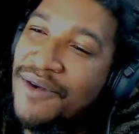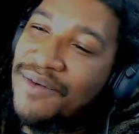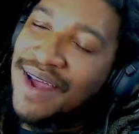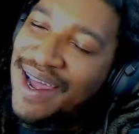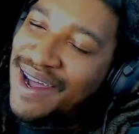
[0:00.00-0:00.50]

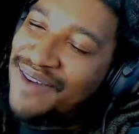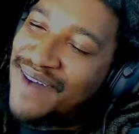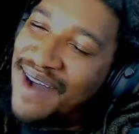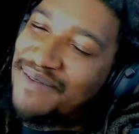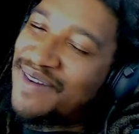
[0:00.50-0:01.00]
real,
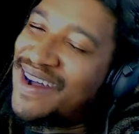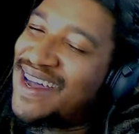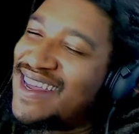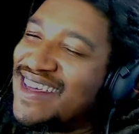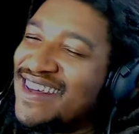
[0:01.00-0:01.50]
my boy.
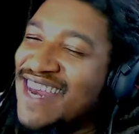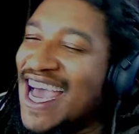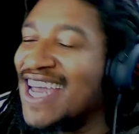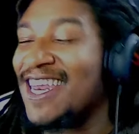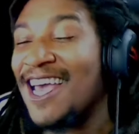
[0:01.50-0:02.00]
Do you
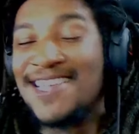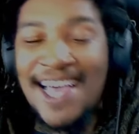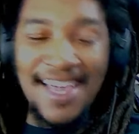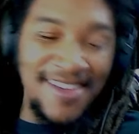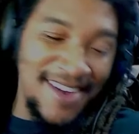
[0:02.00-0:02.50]
not? That's
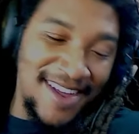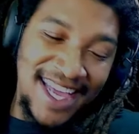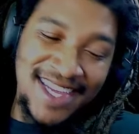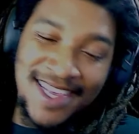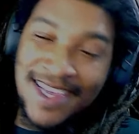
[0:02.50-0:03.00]
how you know
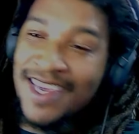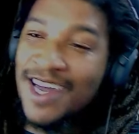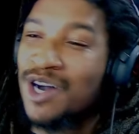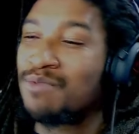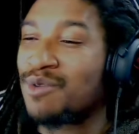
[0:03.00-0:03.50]
that's a
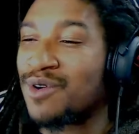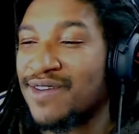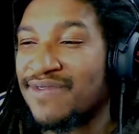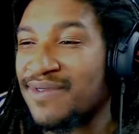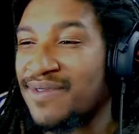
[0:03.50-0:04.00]
young boy,
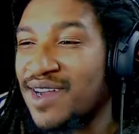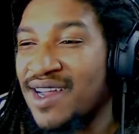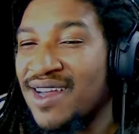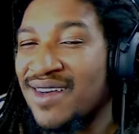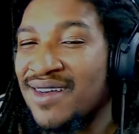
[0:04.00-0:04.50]
for
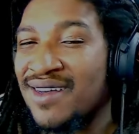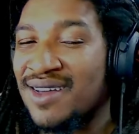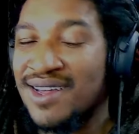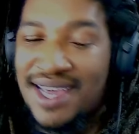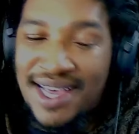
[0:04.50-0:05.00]
real.
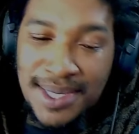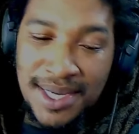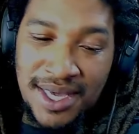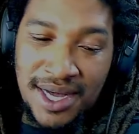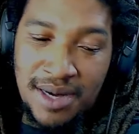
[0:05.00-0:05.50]
That's a
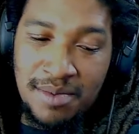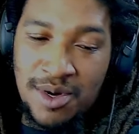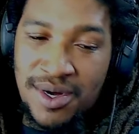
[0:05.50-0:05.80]
young boy.